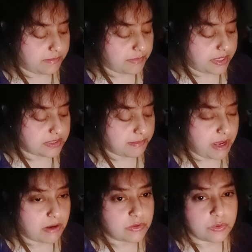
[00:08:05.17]
It's
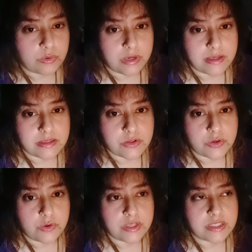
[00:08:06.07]
about
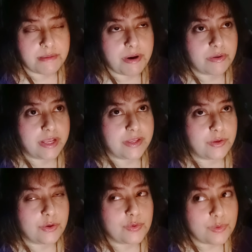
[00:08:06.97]
organization, or it's about like, you
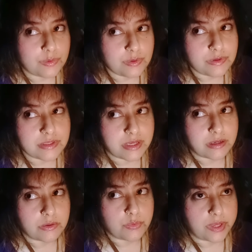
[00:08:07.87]
know, rules
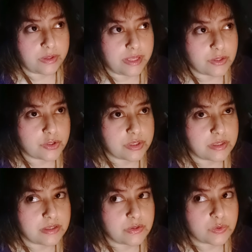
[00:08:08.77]
and
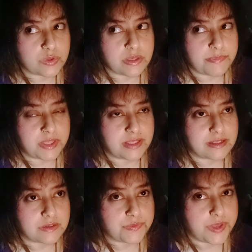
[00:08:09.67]
regulations, or something that
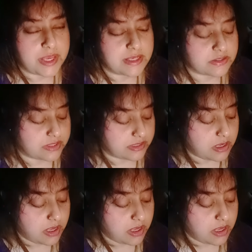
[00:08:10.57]
is fixed, and